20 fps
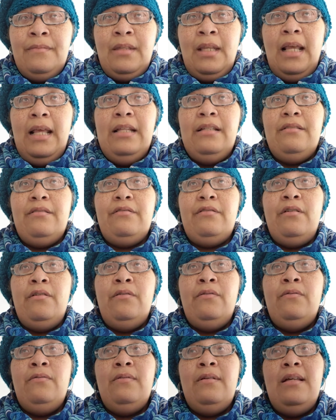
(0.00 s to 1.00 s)
And
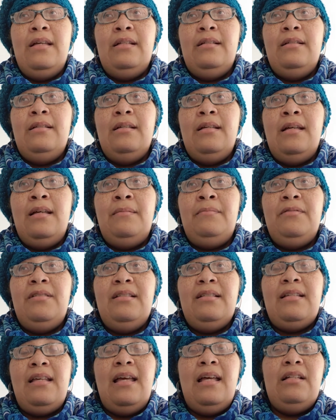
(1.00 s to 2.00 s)
so I'm
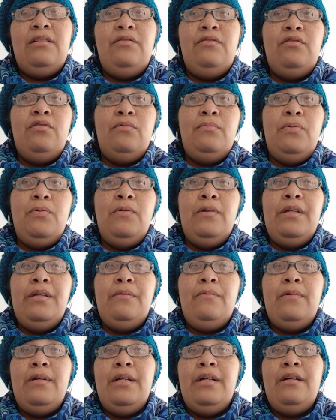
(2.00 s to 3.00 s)
just got to the
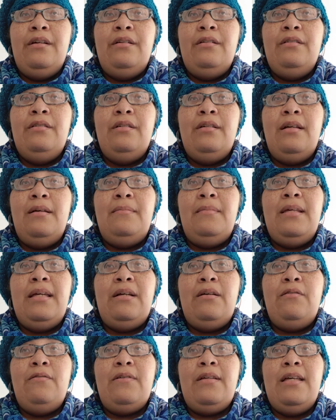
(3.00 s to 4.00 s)
point where I'm
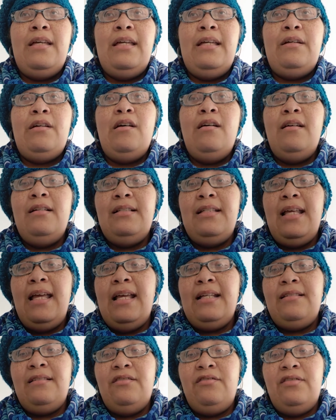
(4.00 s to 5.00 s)
like, okay,
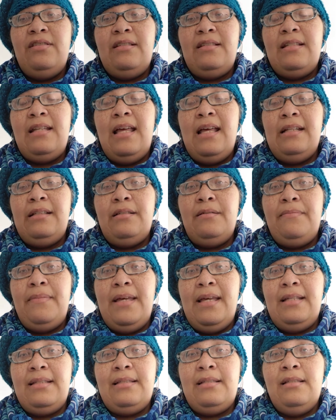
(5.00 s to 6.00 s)
contacts is just not the
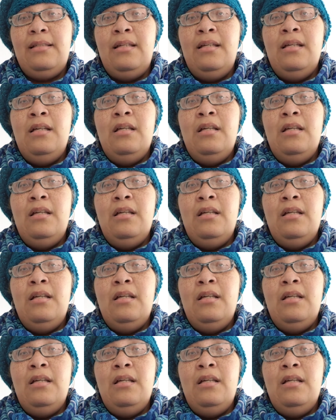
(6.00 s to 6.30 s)
best.